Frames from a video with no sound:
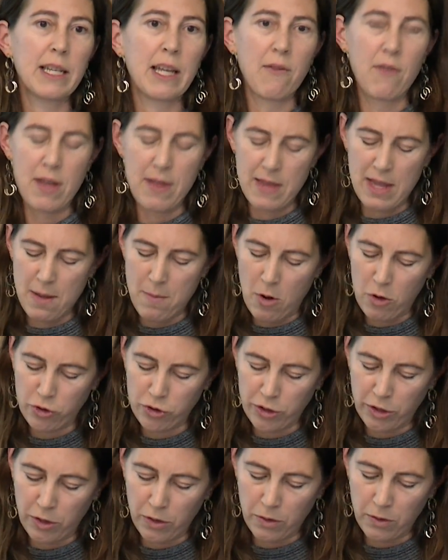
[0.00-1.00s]
giving the
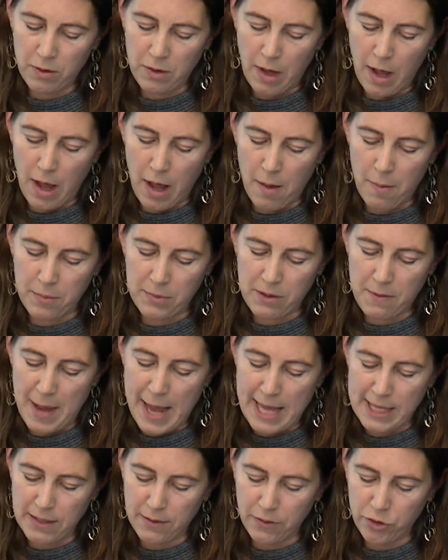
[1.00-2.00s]
emotional um,
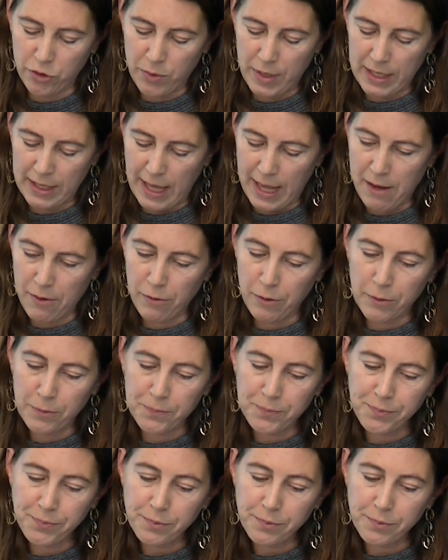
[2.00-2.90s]
demands of street life.